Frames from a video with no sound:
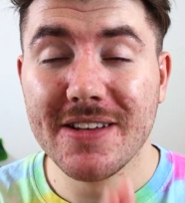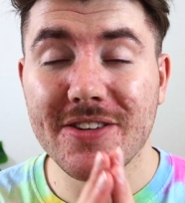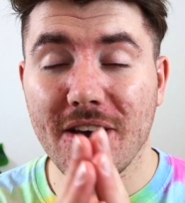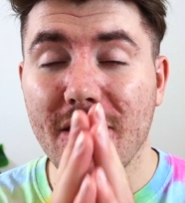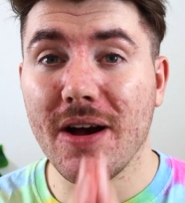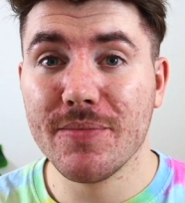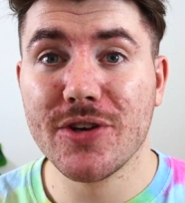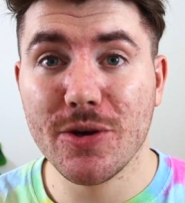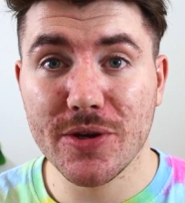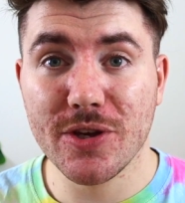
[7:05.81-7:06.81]
So I'm
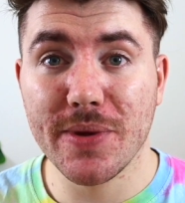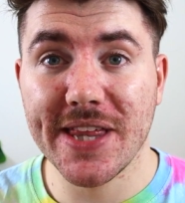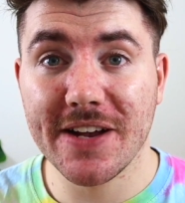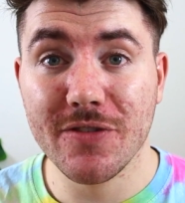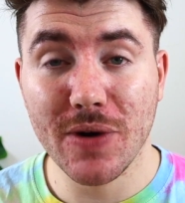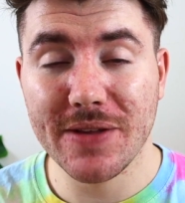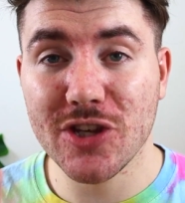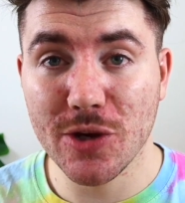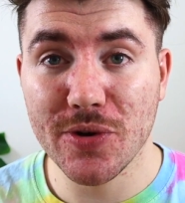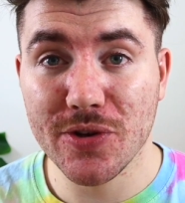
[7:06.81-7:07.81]
super thankful and
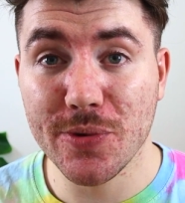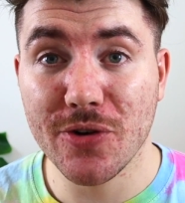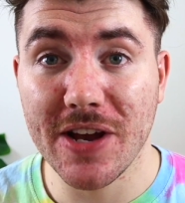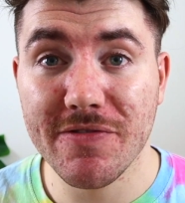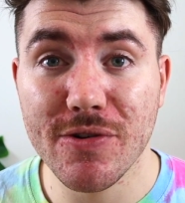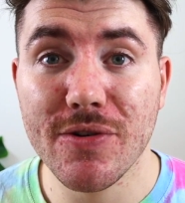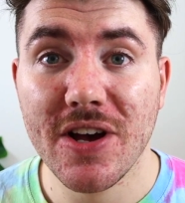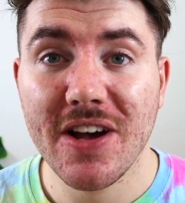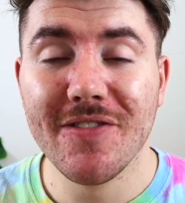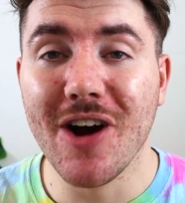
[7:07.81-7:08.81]
super grateful
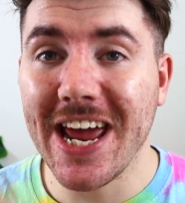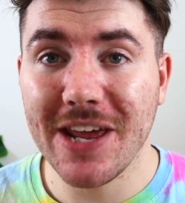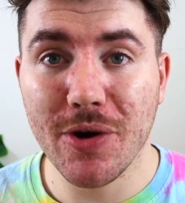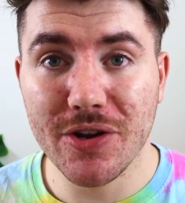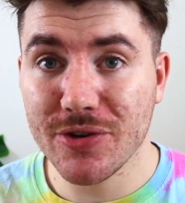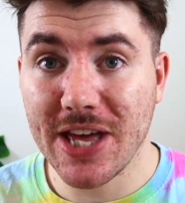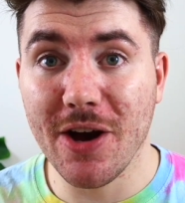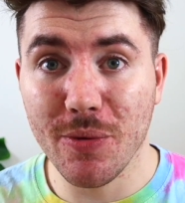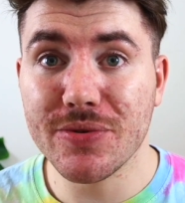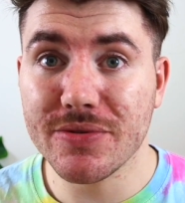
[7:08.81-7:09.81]
for anyone who's
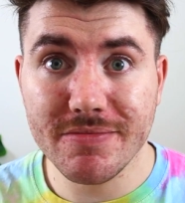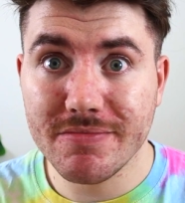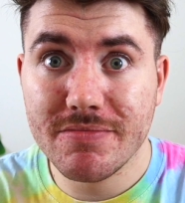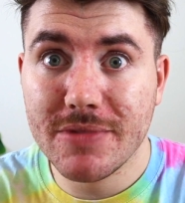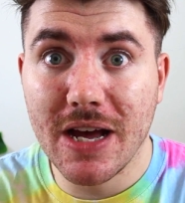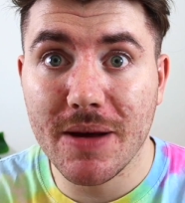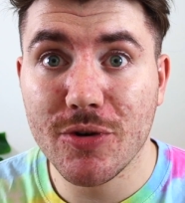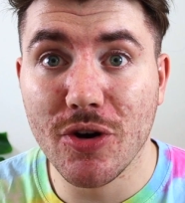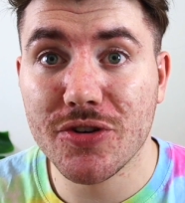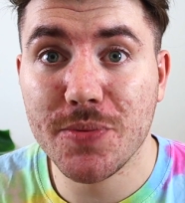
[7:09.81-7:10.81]
helped
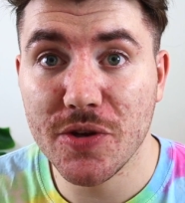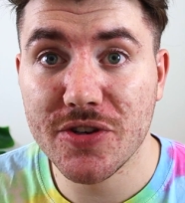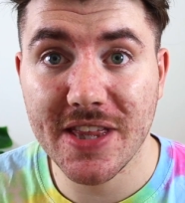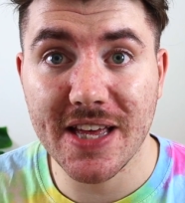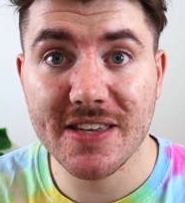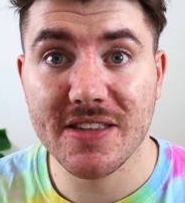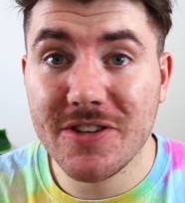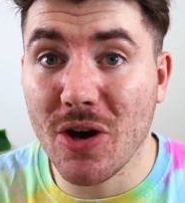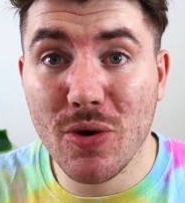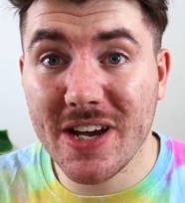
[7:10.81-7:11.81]
contribute to this.
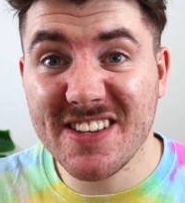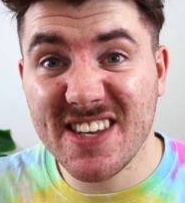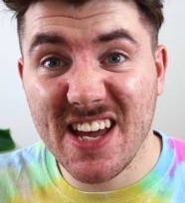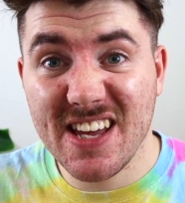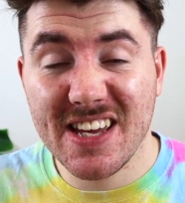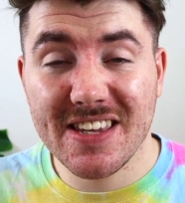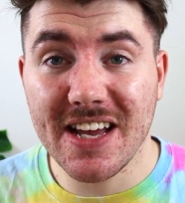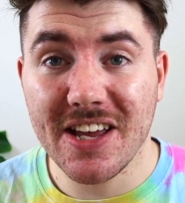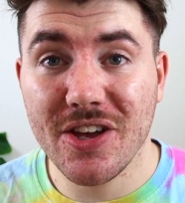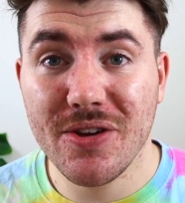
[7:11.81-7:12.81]
So all I can say is
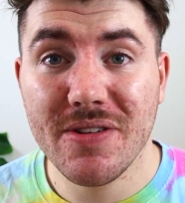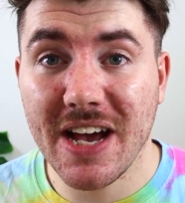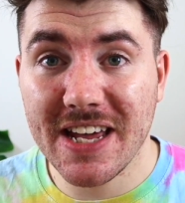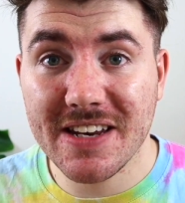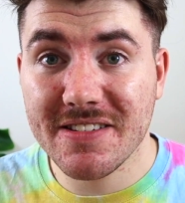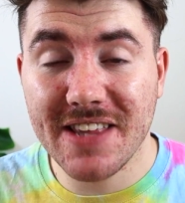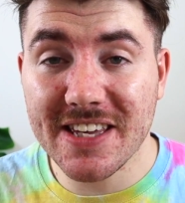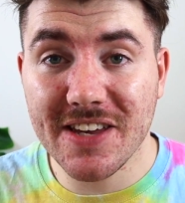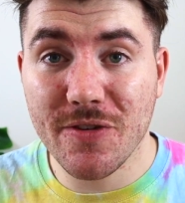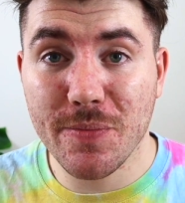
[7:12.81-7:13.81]
thank you, and
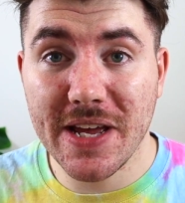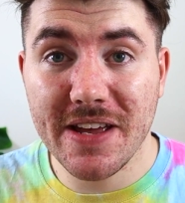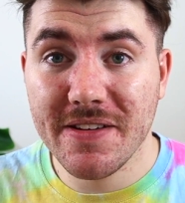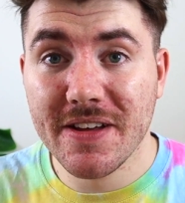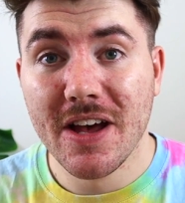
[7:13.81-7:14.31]
that's it from me.